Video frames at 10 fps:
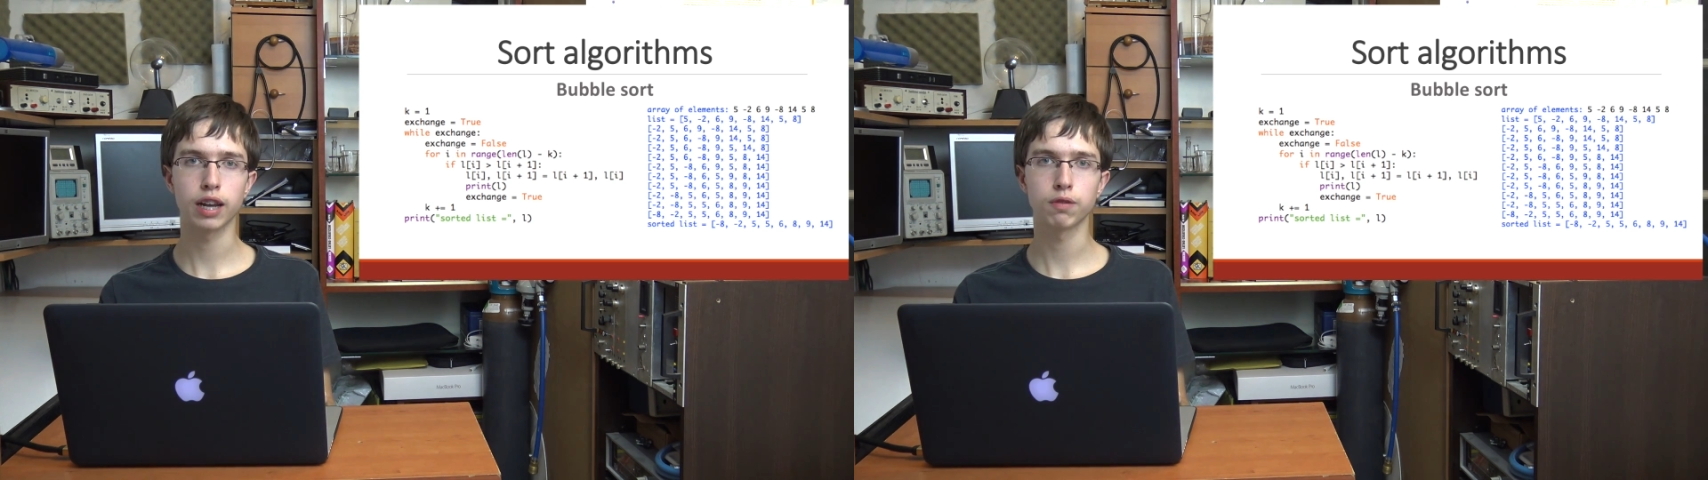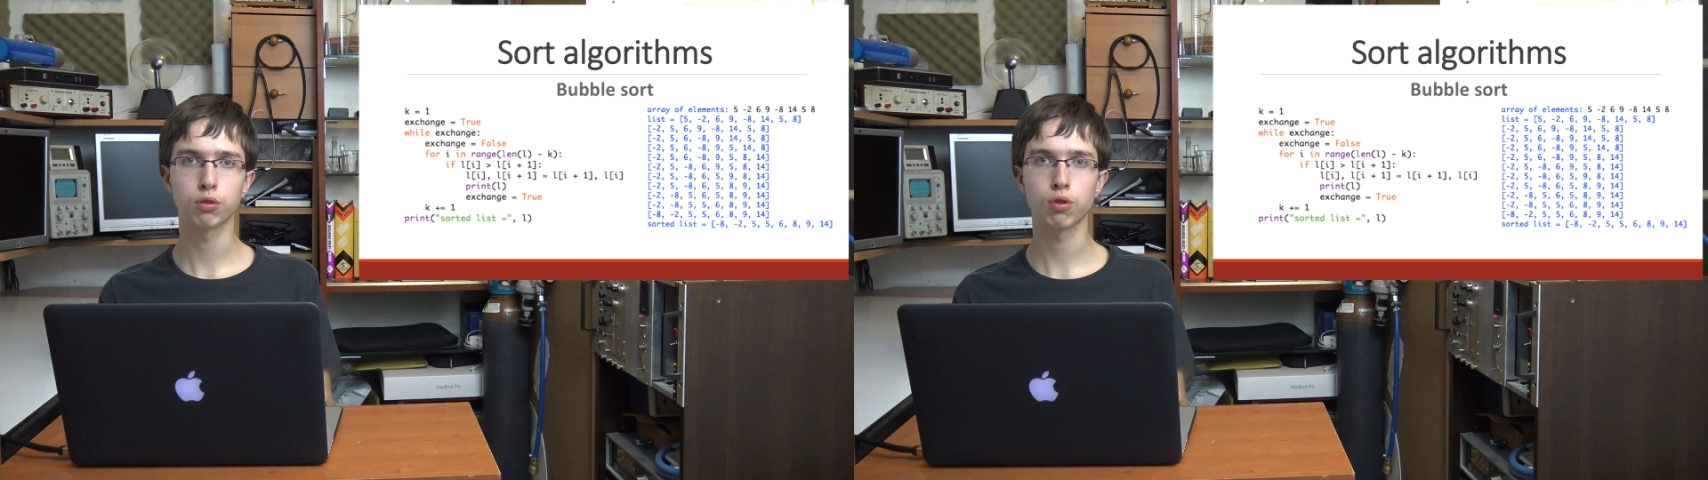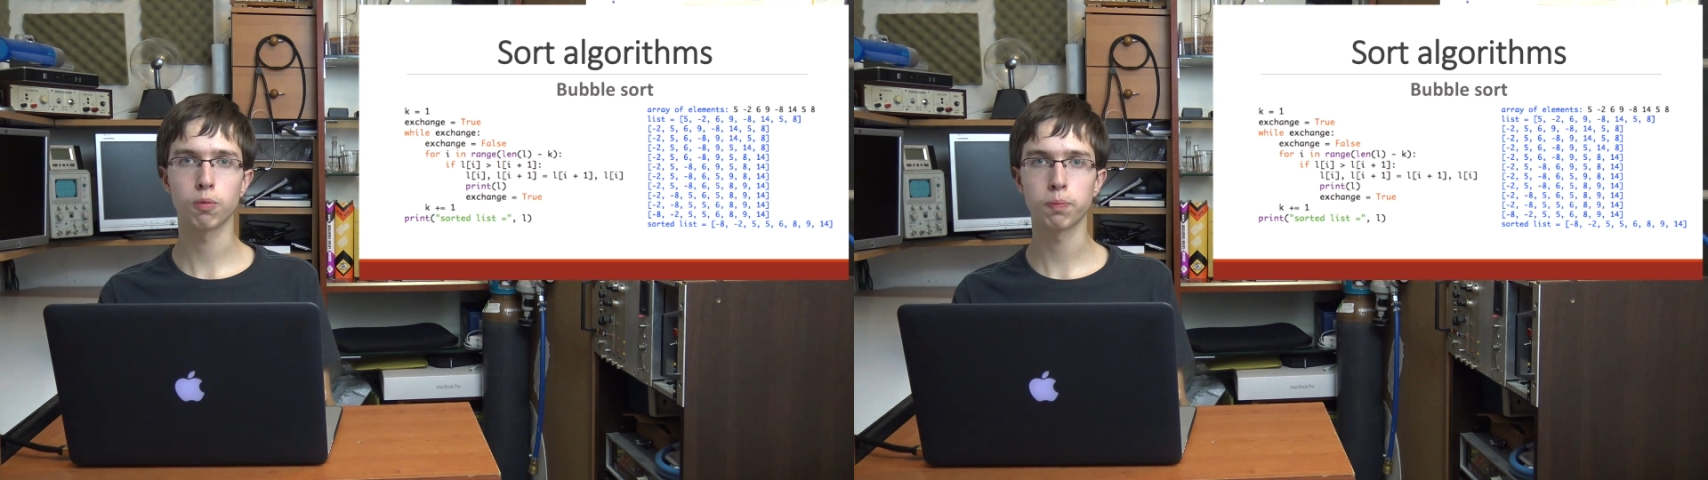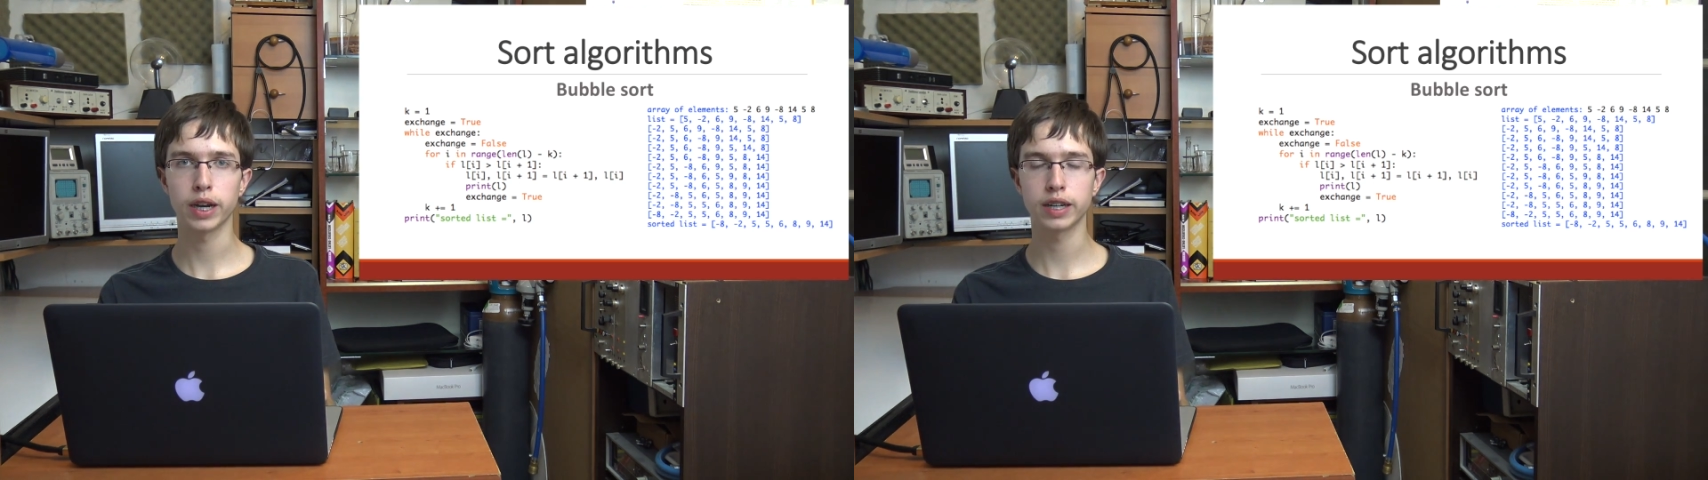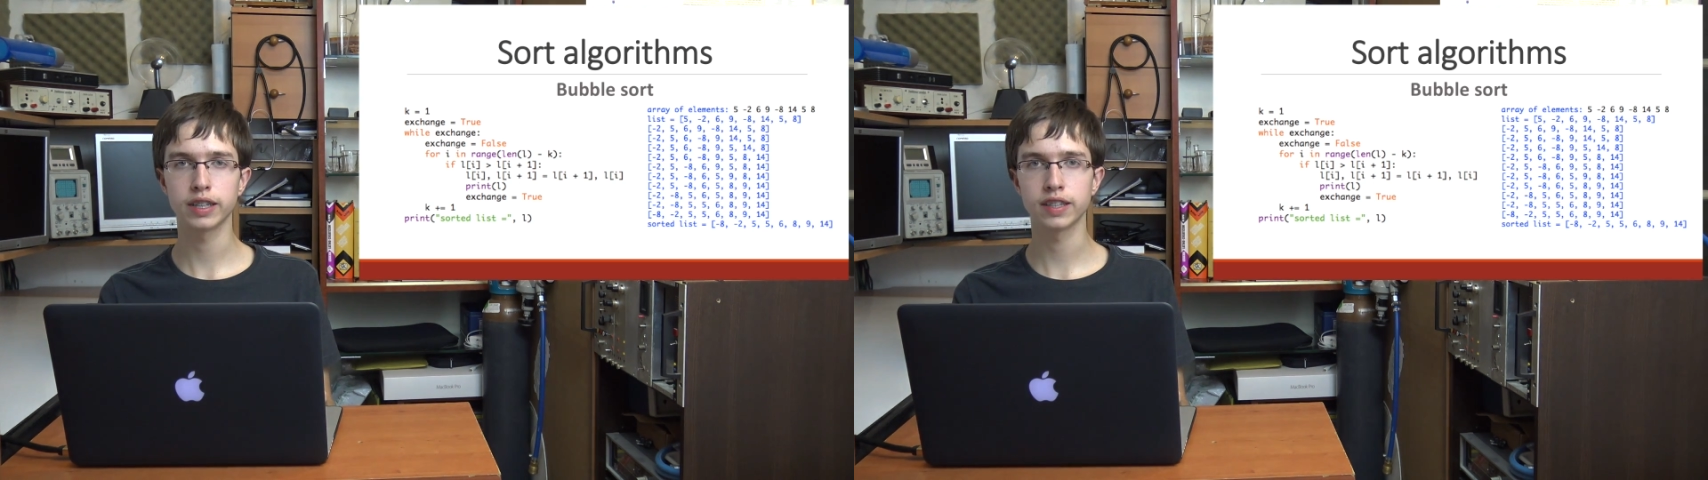have to
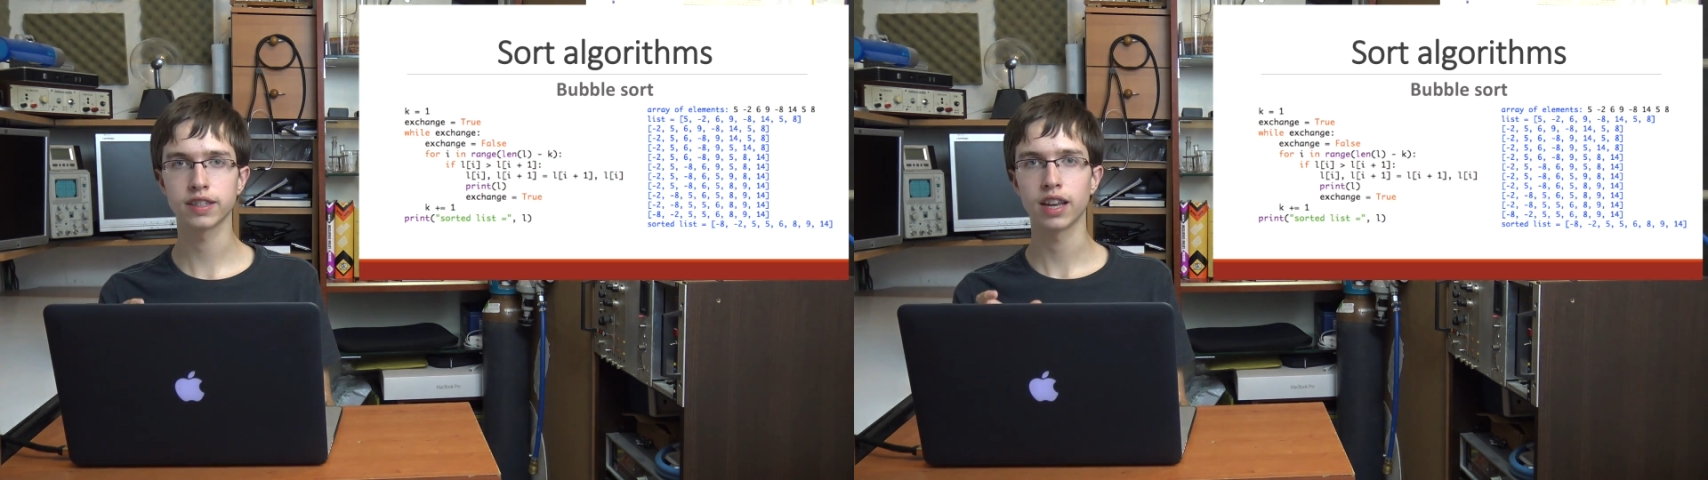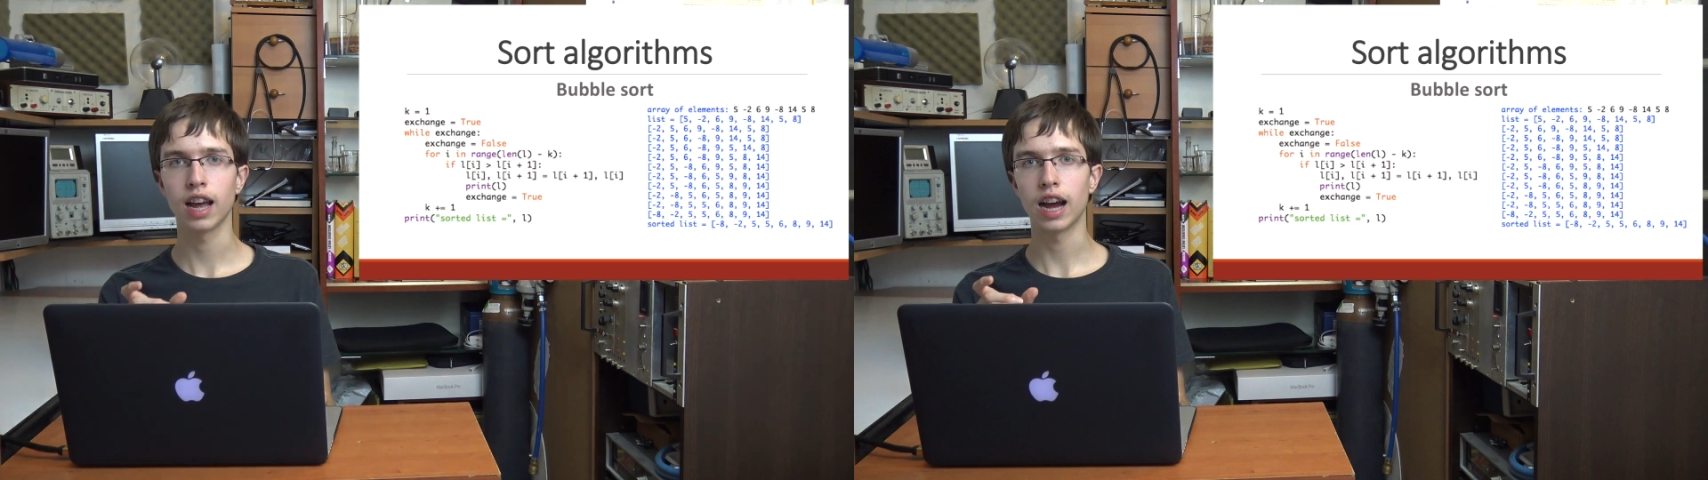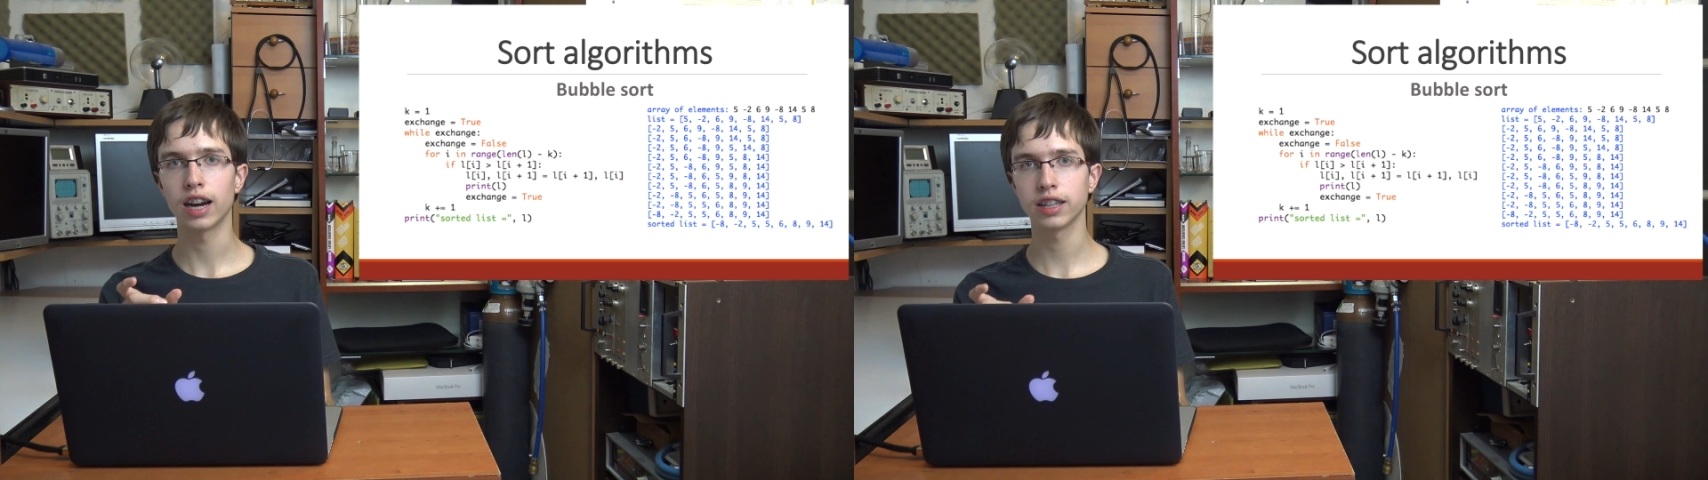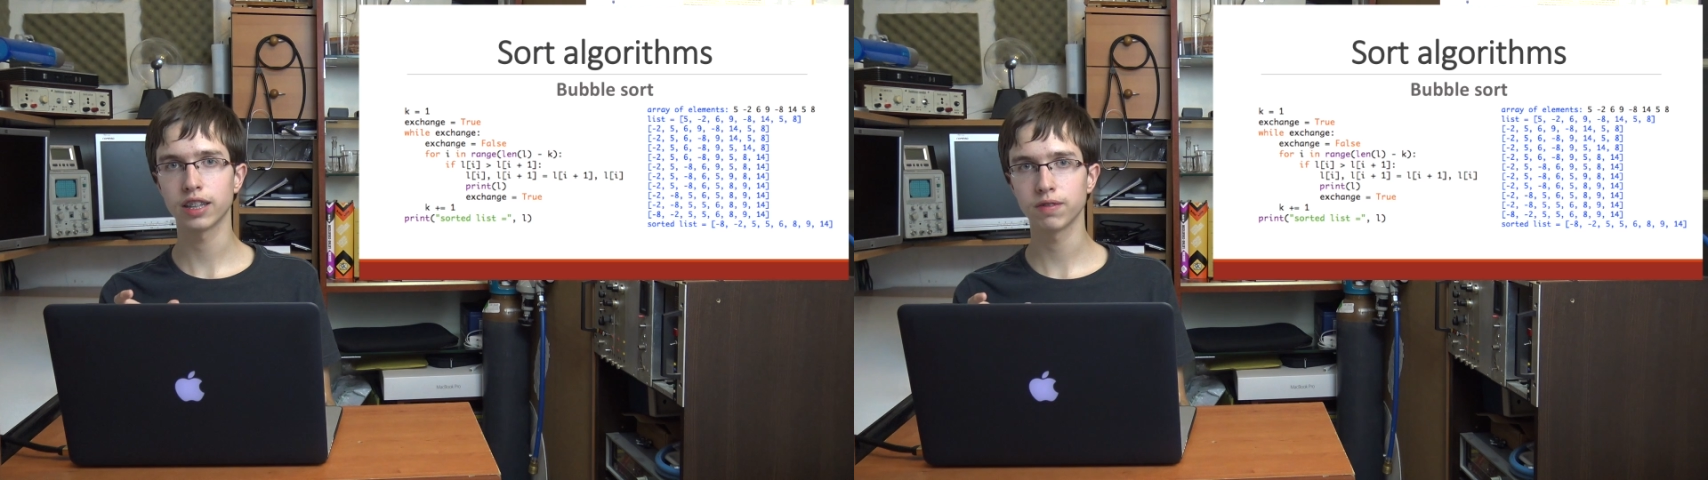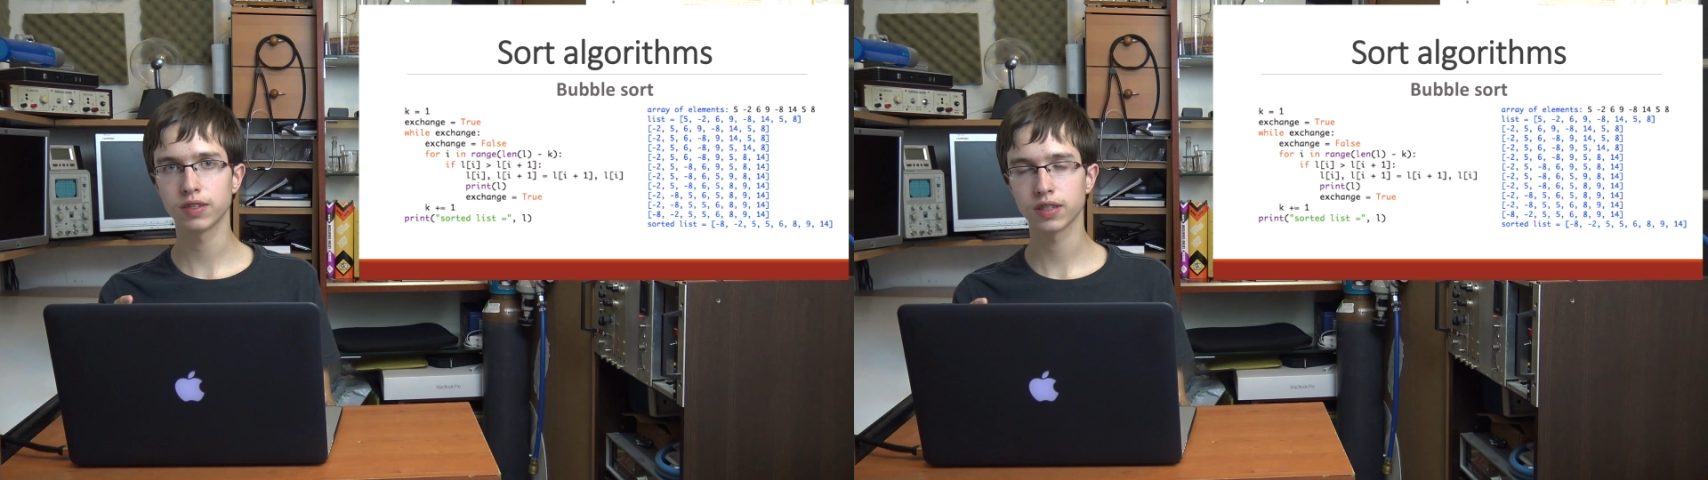compare these
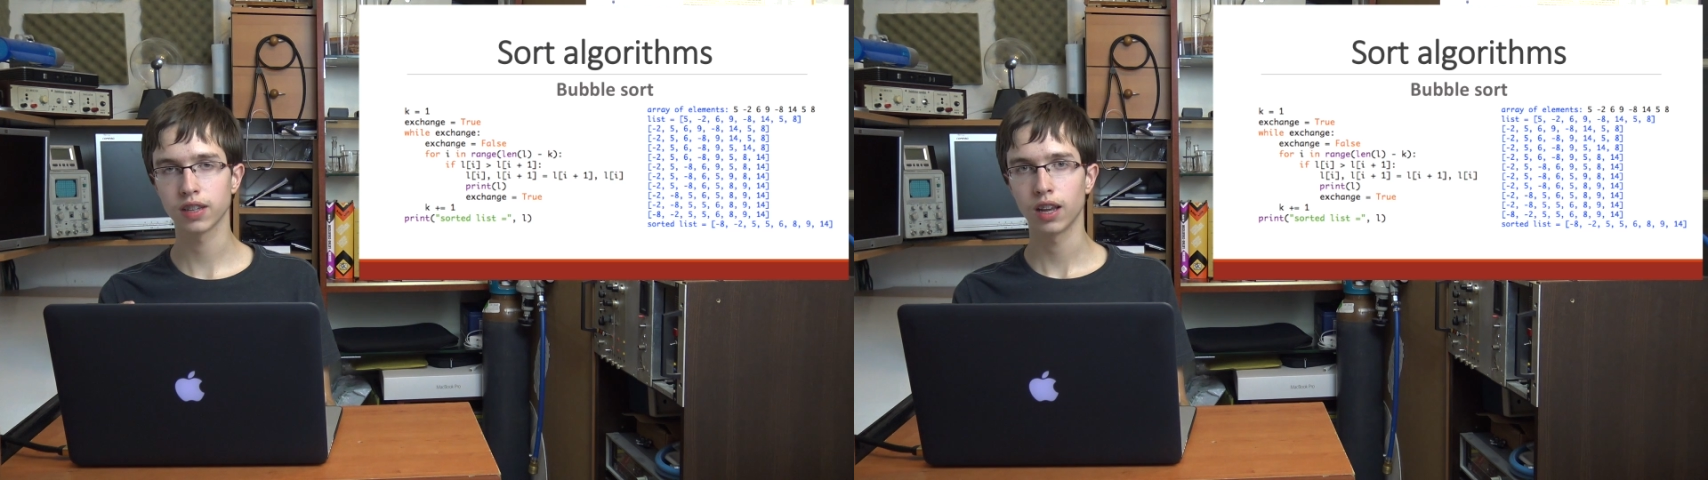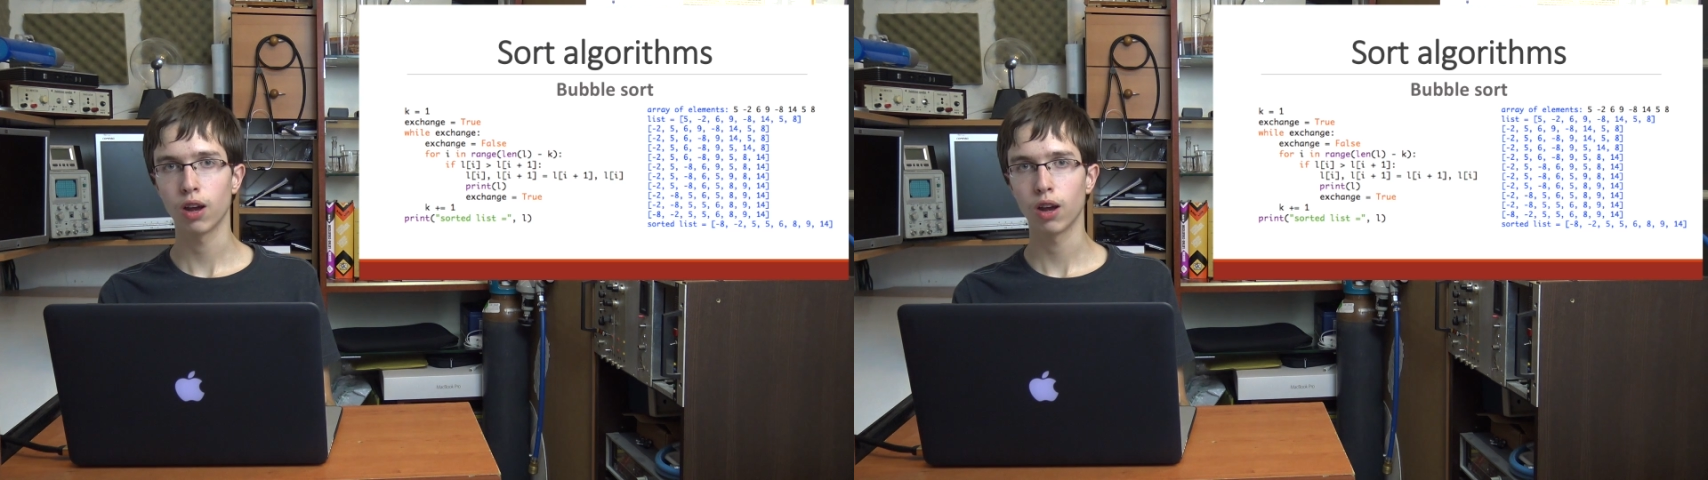items